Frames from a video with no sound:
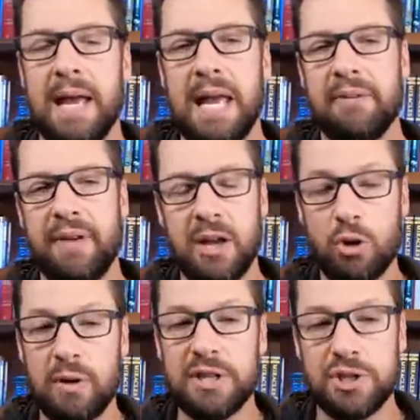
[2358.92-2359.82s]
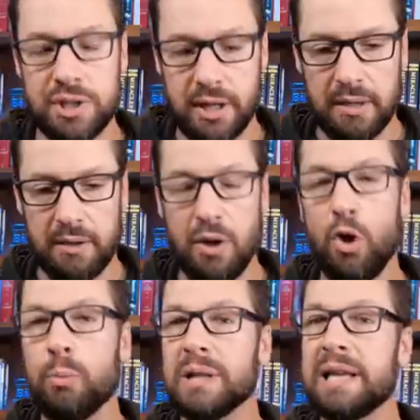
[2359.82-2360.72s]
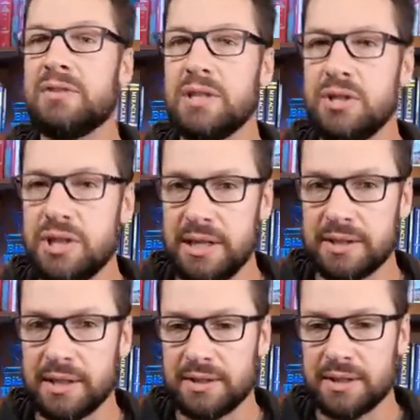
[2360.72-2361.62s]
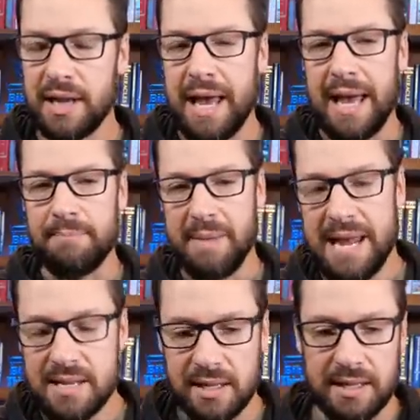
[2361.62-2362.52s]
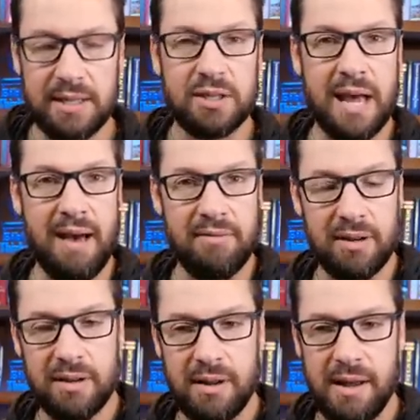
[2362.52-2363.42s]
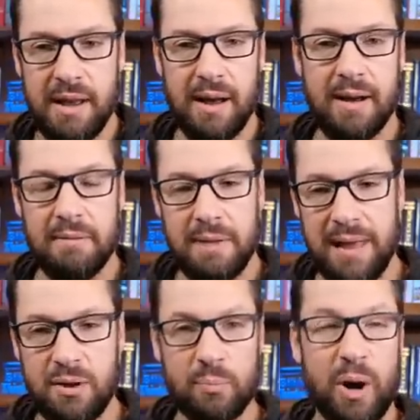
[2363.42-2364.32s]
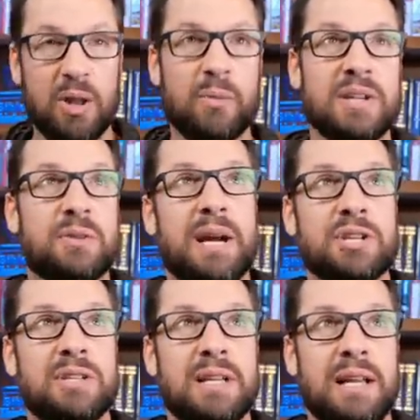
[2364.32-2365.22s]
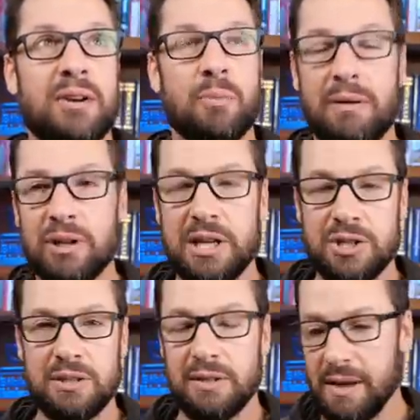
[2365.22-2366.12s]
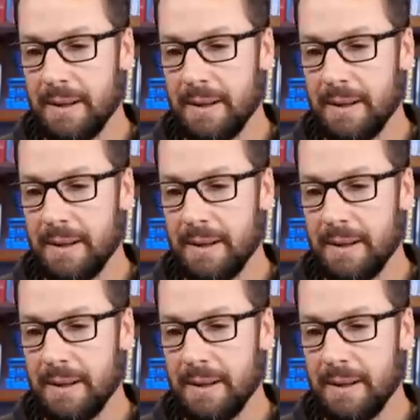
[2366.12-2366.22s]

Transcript: if a Christian who believes in Jesus and makes it into heaven, um, and they're part of the resurrection here in Revelation,